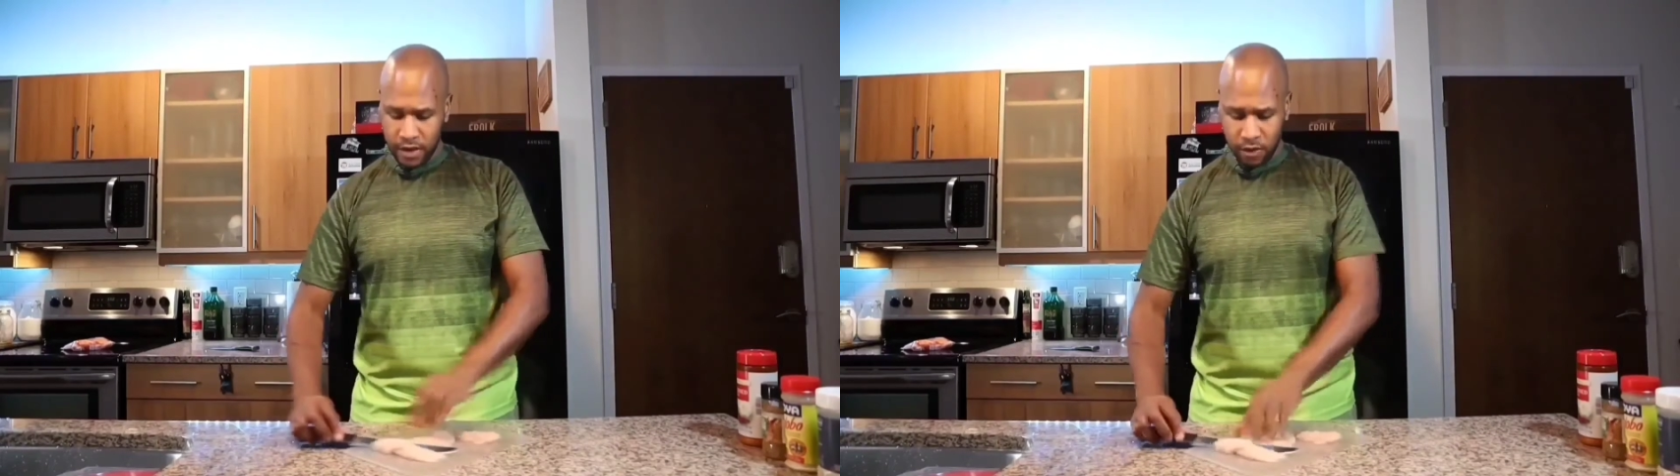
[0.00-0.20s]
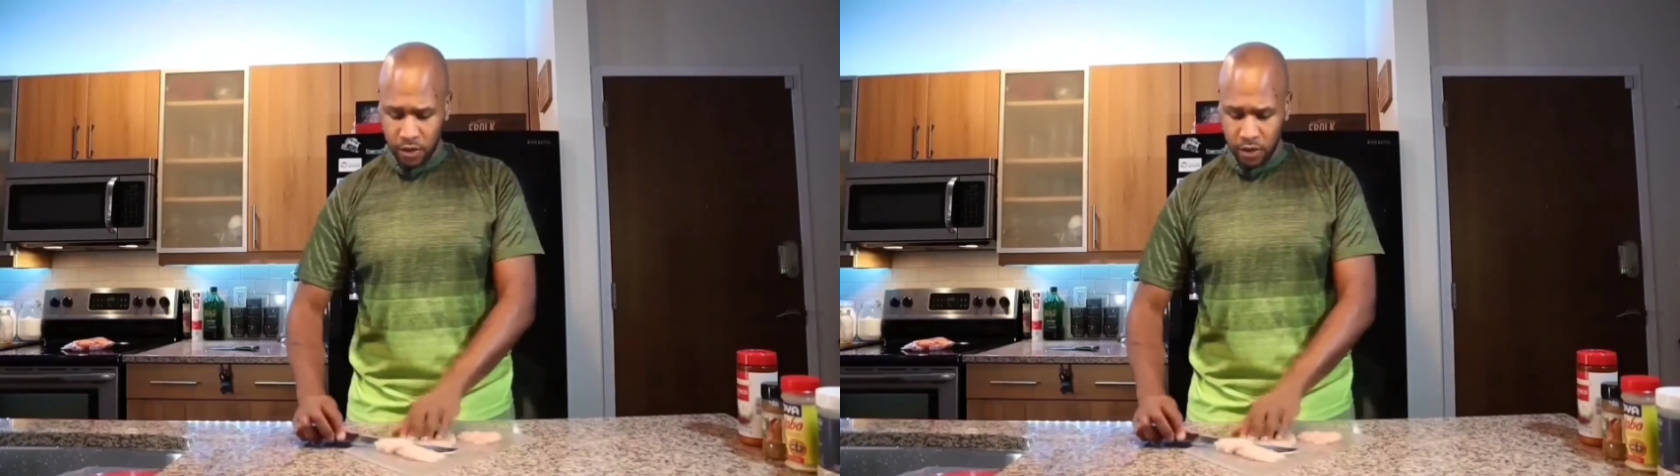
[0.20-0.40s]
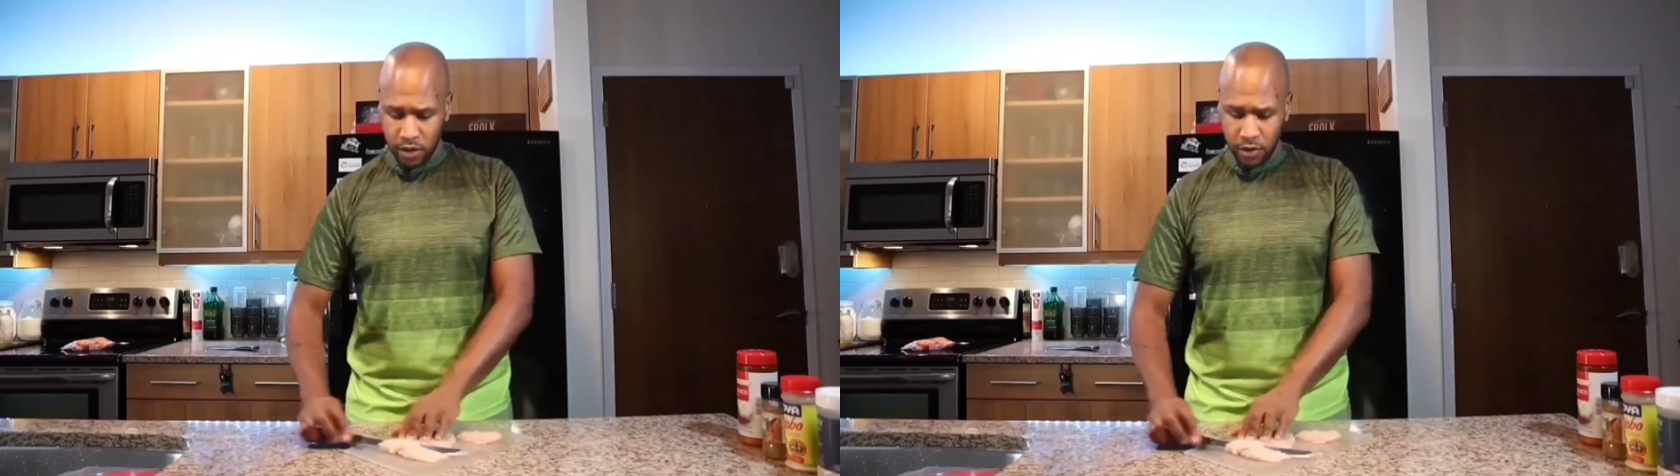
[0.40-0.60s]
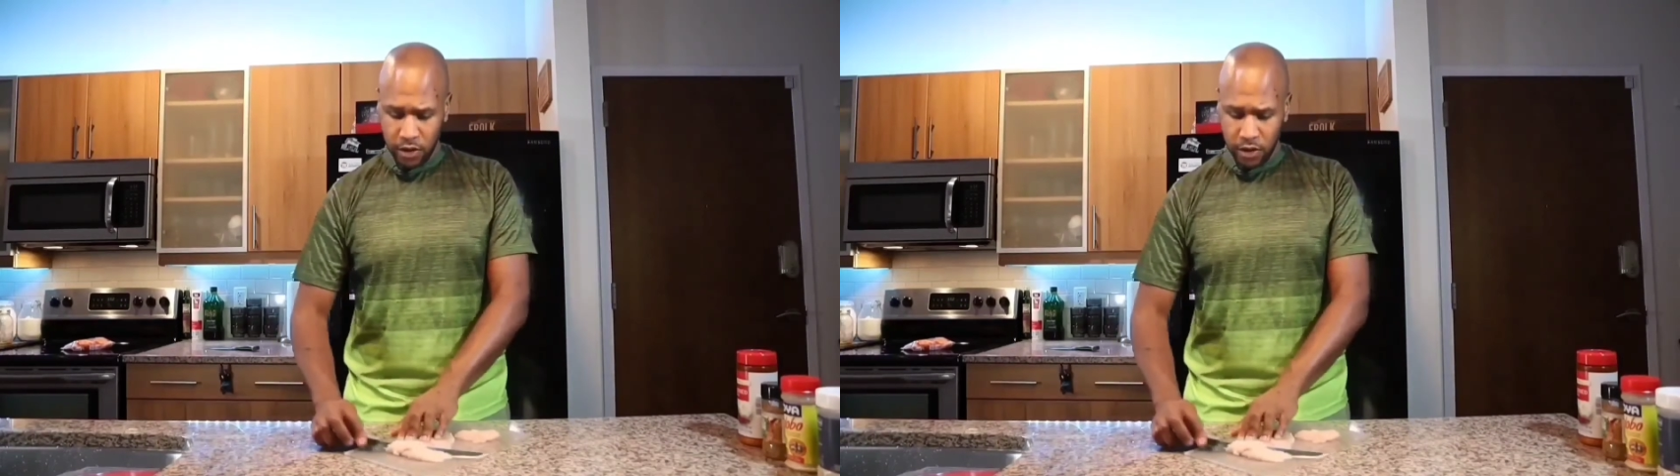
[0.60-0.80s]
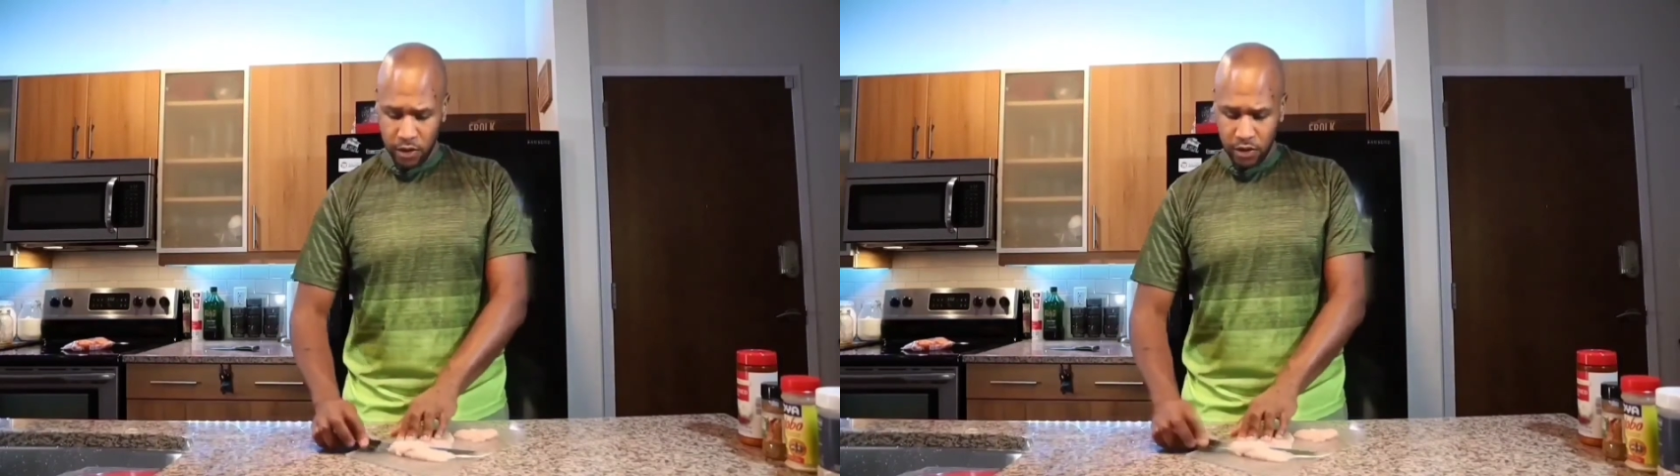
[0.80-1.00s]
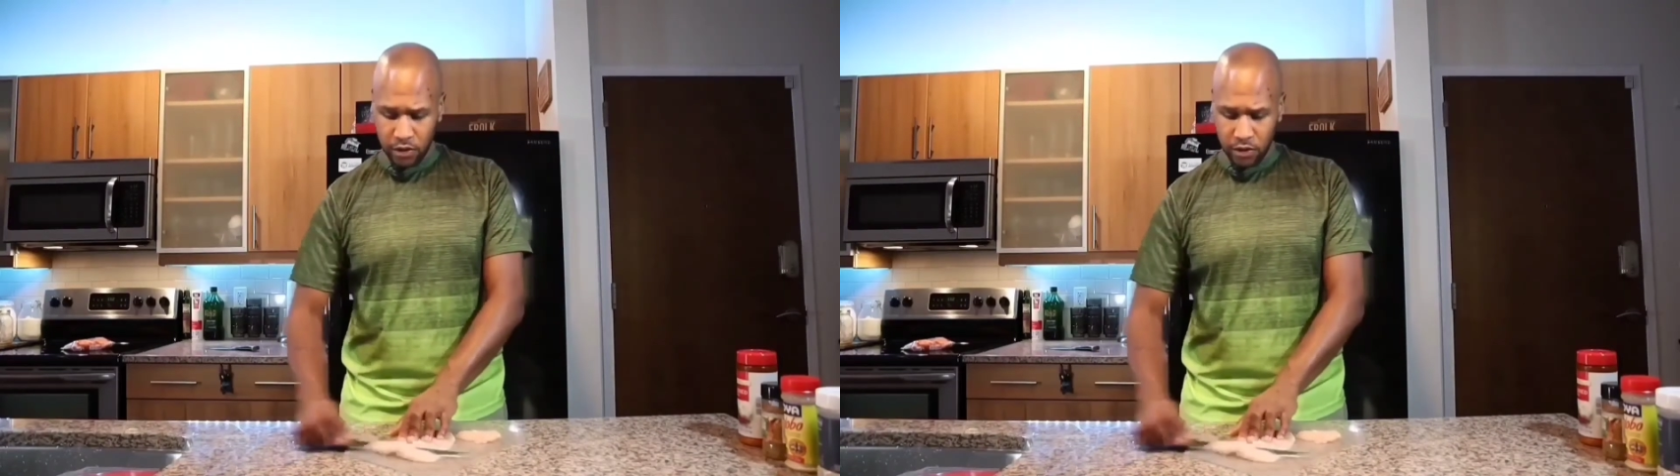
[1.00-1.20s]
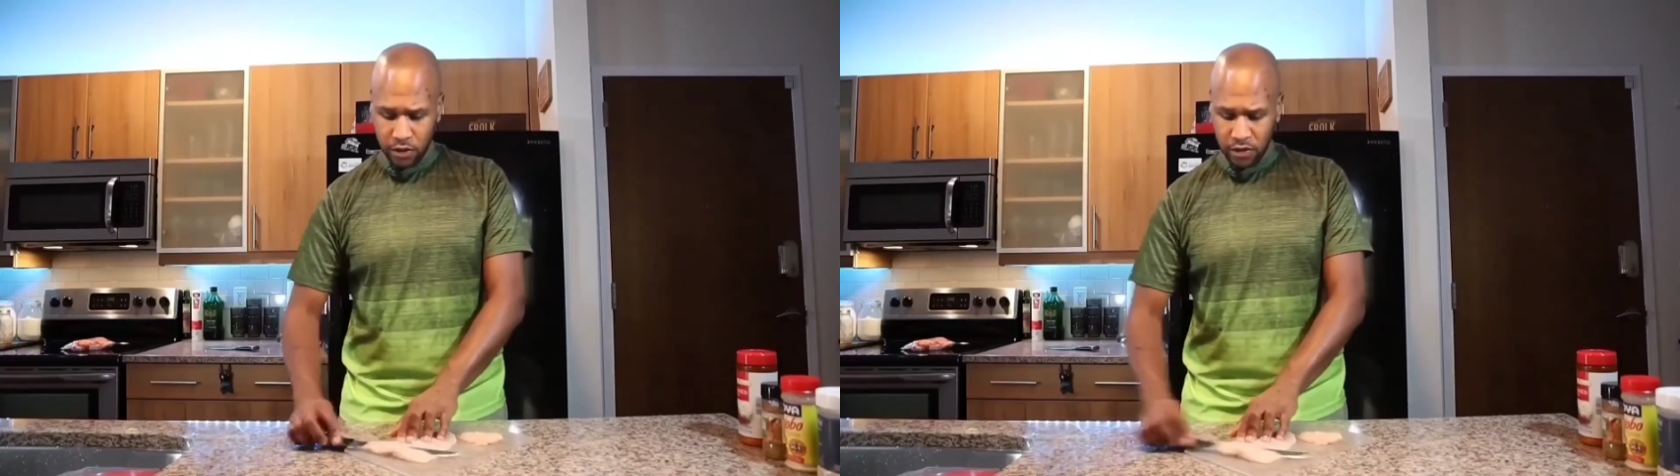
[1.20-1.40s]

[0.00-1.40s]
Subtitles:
That's really what you want to do.